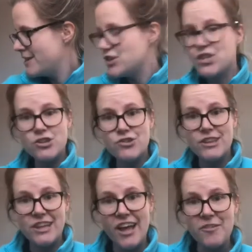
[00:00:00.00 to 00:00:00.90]

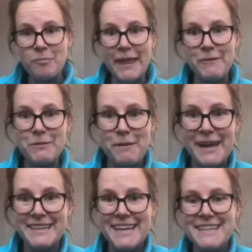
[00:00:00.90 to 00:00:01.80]
Children love playing with
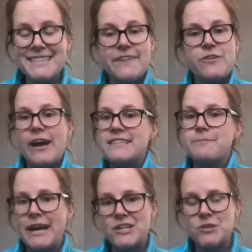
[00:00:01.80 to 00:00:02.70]
Band-Aids. If you have some
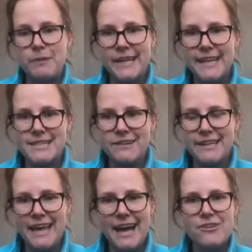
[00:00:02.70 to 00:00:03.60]
extra Band-Aids around
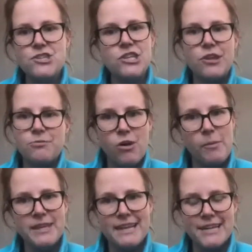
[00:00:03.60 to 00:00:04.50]
the house, you could throw them
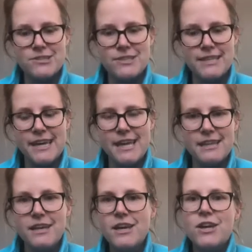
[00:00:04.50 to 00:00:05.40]
in the doctor's kit.
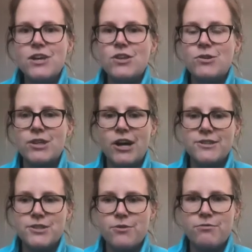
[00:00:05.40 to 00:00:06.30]
You could
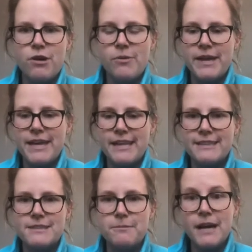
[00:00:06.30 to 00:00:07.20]
also throw in
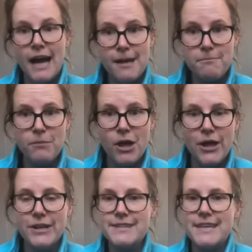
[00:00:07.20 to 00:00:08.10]
some cotton
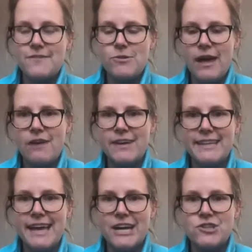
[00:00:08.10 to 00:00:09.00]
balls. If you have
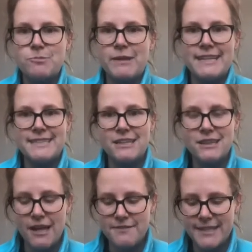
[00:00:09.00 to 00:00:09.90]
any extra plastic
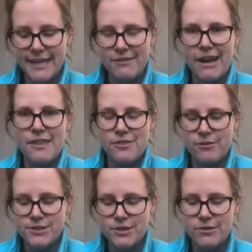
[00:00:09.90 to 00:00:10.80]
gloves lying around,
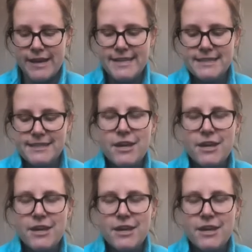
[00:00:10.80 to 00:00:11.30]
those are great.